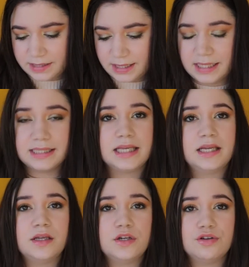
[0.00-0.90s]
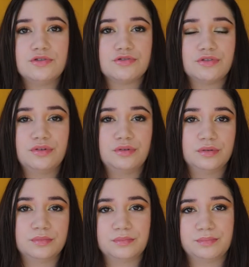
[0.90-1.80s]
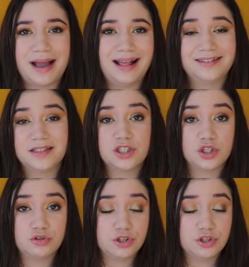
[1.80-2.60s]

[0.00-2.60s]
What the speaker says: easy neutral palette to